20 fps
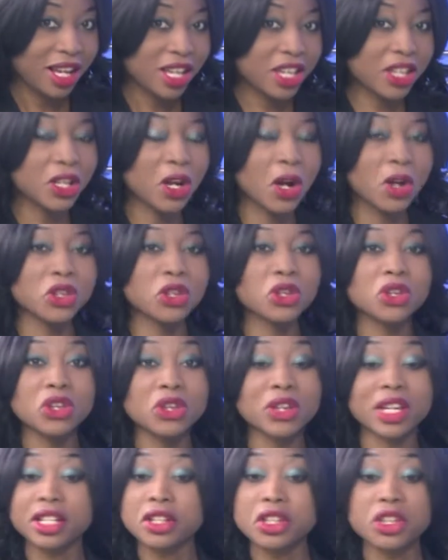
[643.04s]
You know,
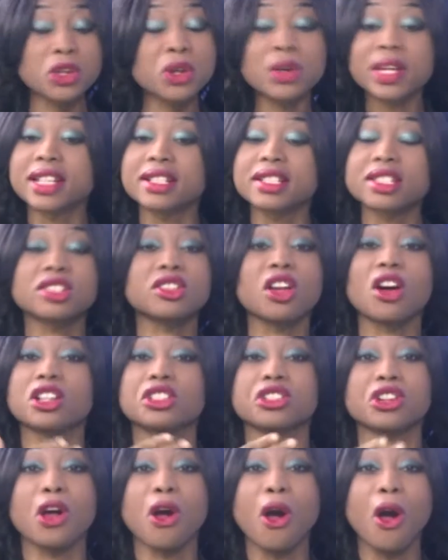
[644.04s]
you can
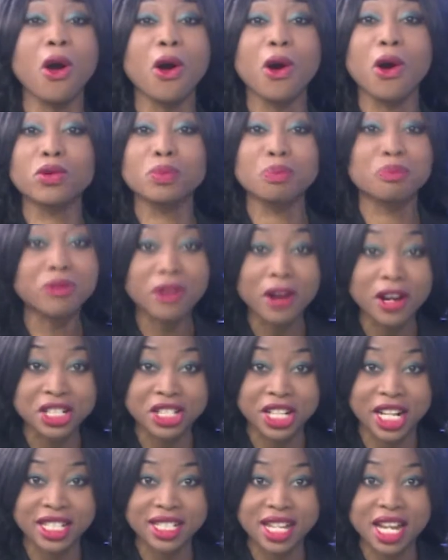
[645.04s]
start your own
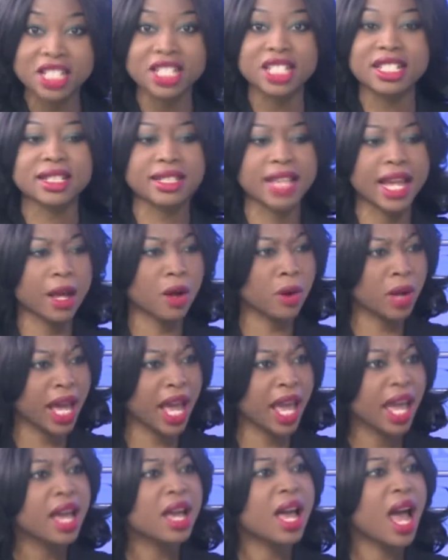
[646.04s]
project and just say,
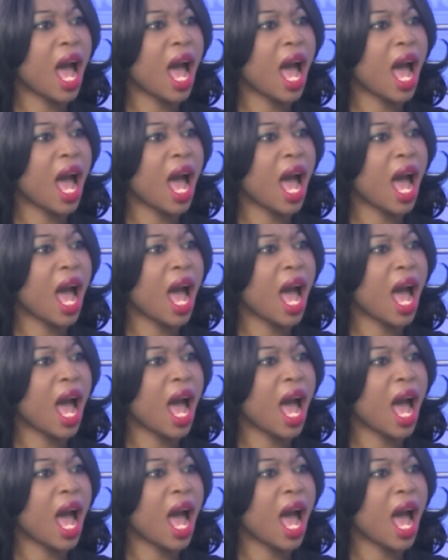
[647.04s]
okay,